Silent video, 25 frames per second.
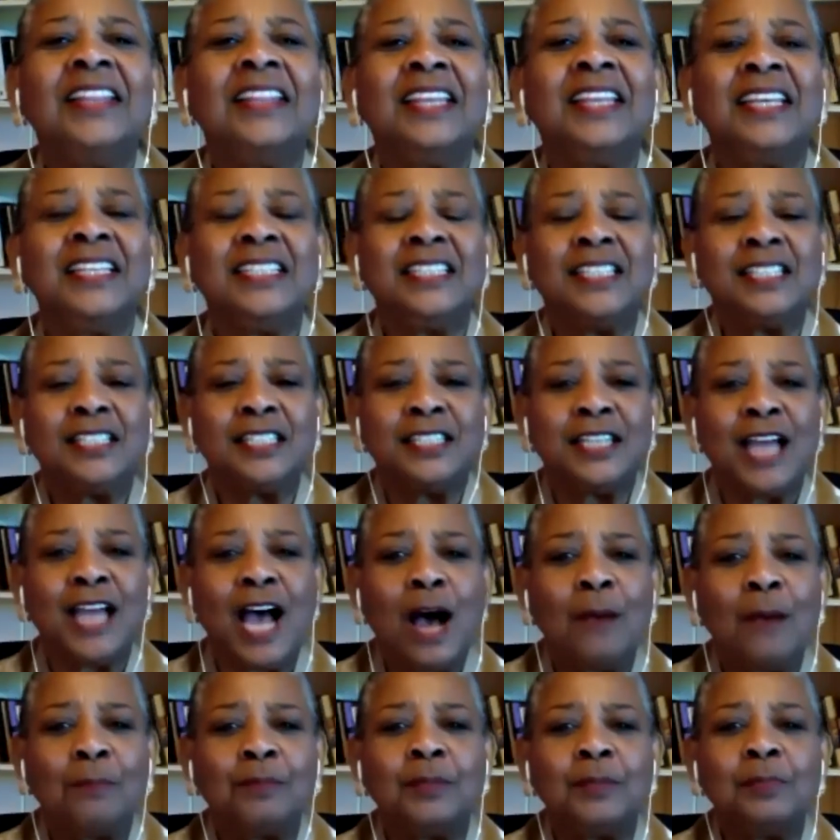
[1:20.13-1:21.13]
They
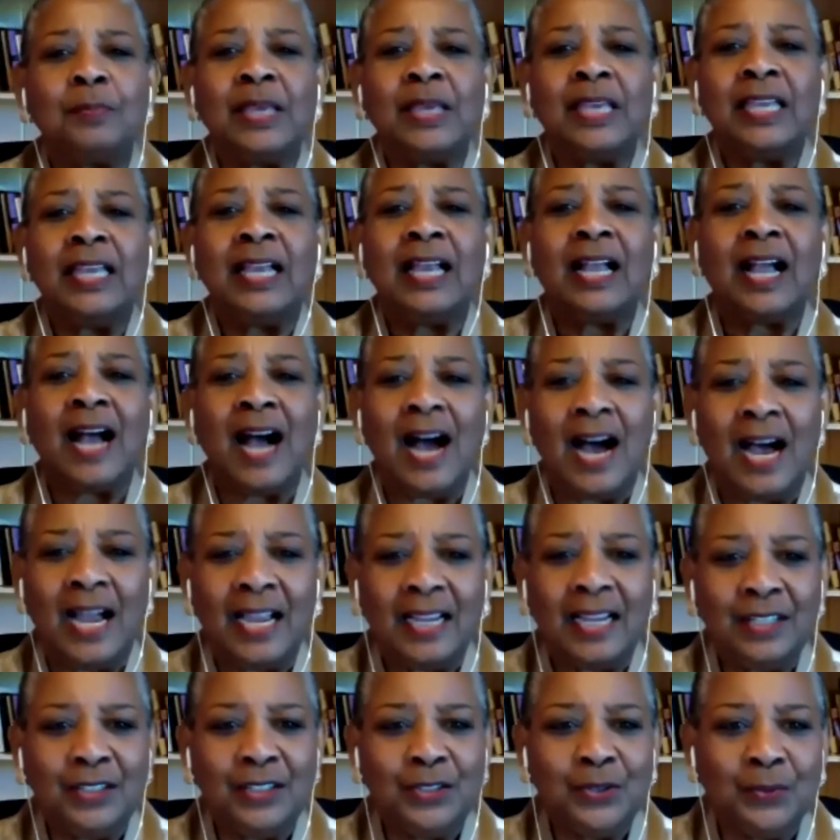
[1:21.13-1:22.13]
stopped being
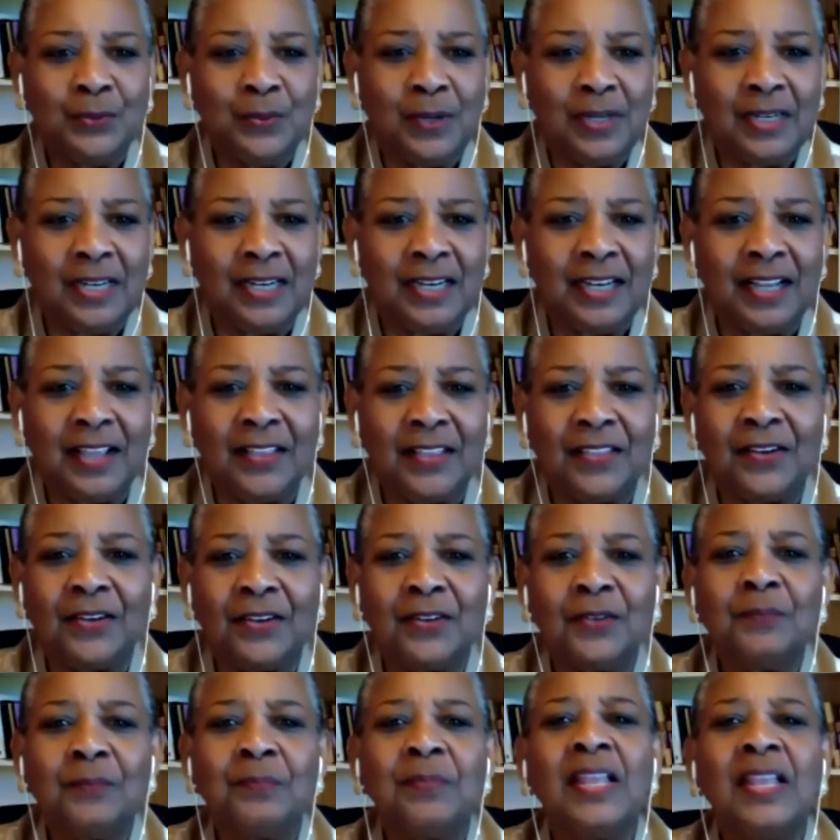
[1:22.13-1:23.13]
kind to one
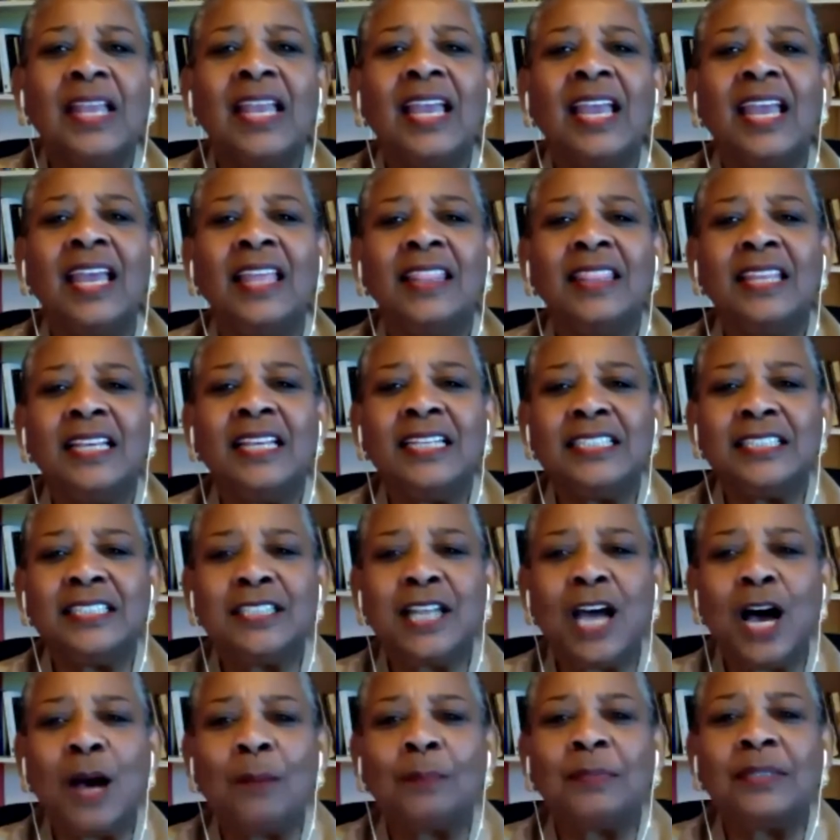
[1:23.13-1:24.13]
another, and they
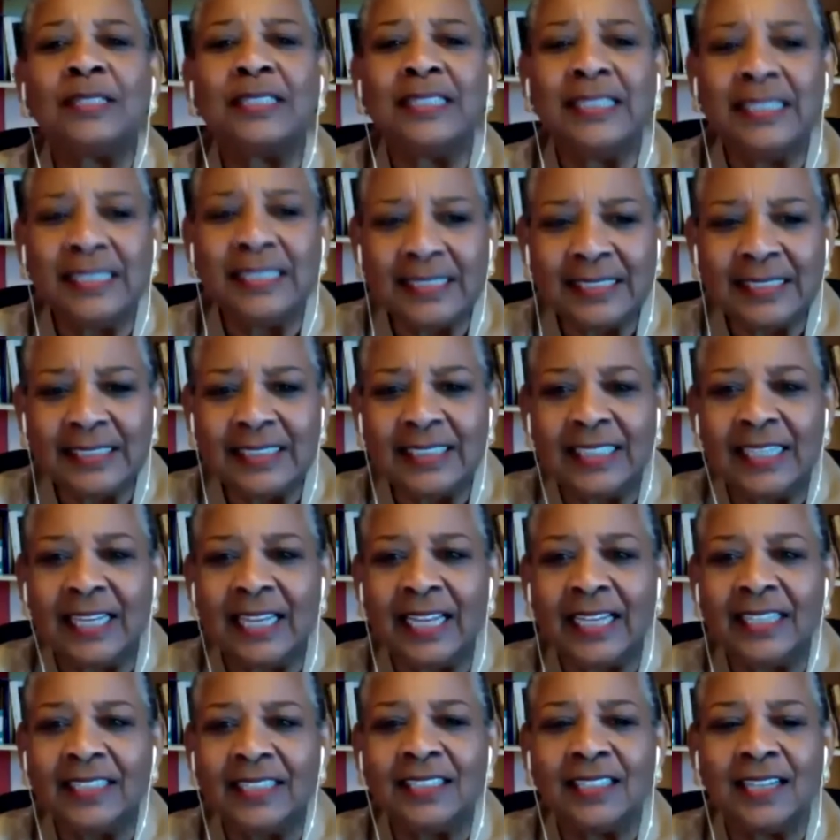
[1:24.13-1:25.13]
stopped
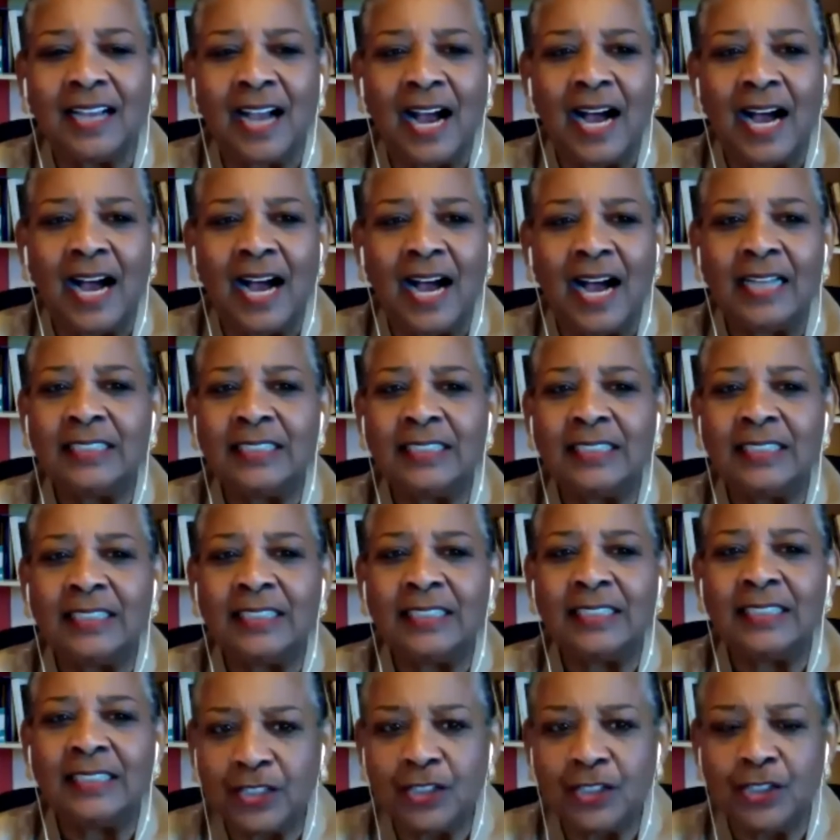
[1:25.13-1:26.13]
listening to God's
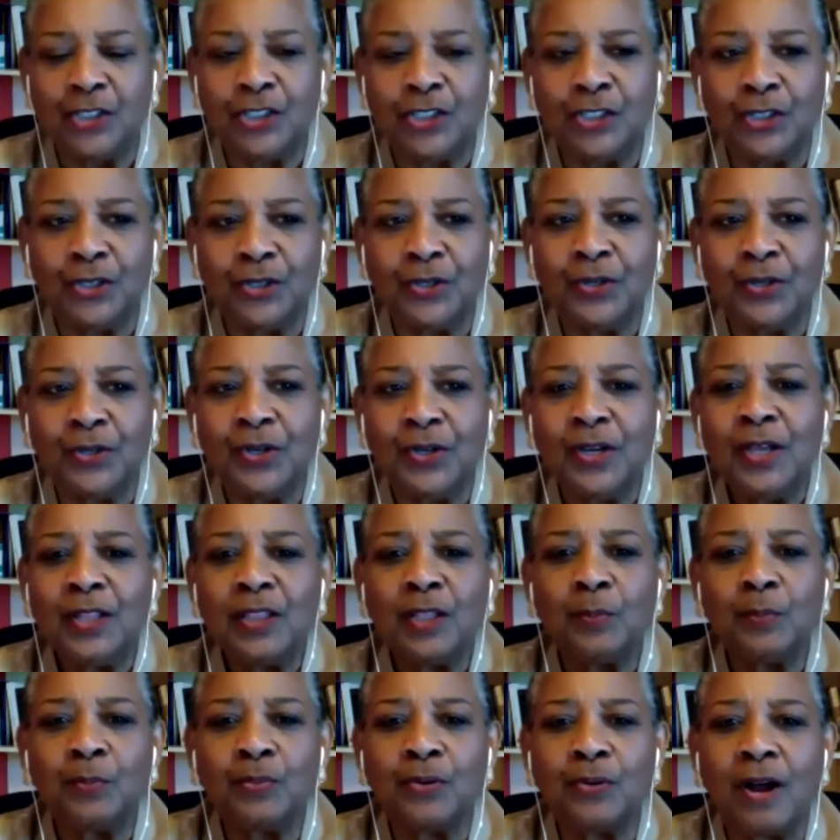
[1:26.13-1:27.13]
messenger,
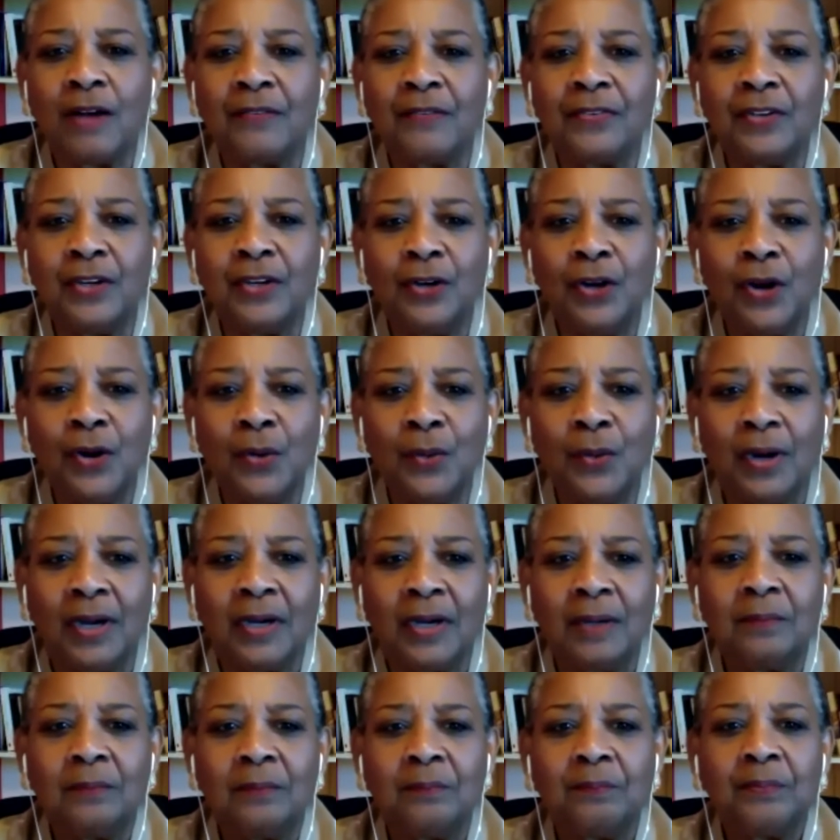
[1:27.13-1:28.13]
the prophet
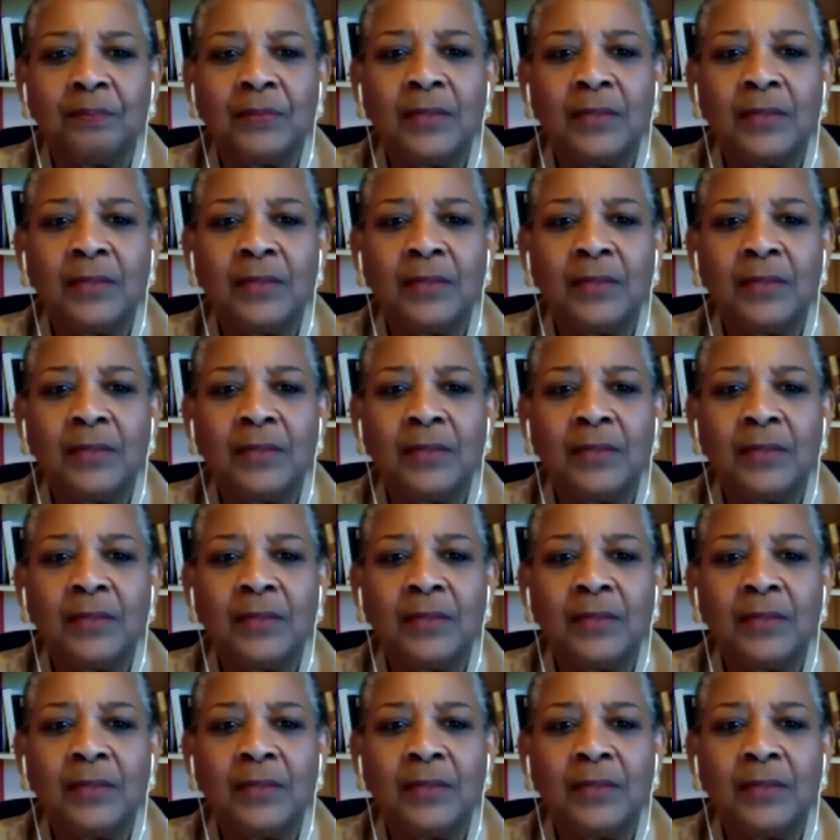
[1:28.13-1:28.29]
Noah.